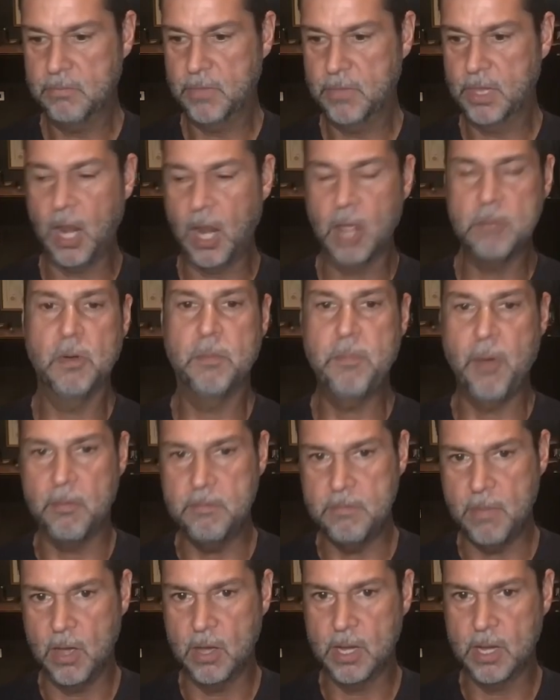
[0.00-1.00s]
the global
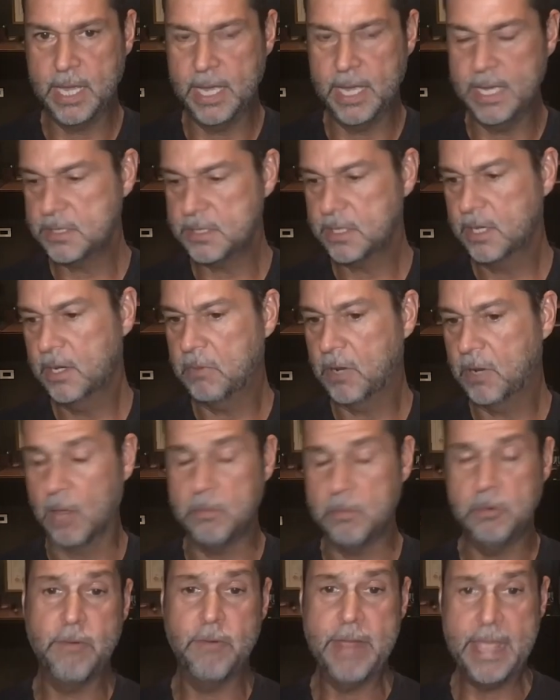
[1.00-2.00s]
bond market,
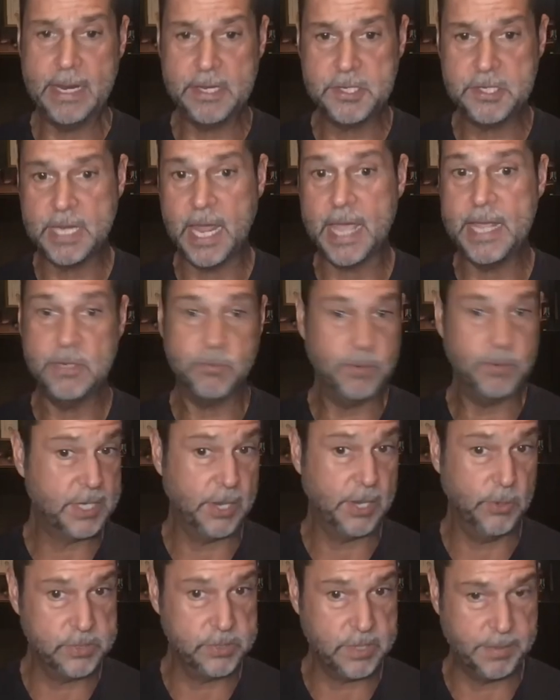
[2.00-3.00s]
global real estate,
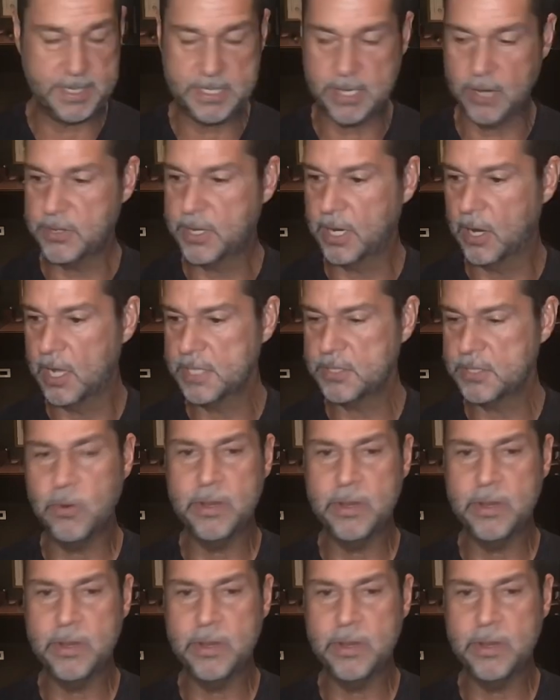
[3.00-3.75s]
which can also be tokenized.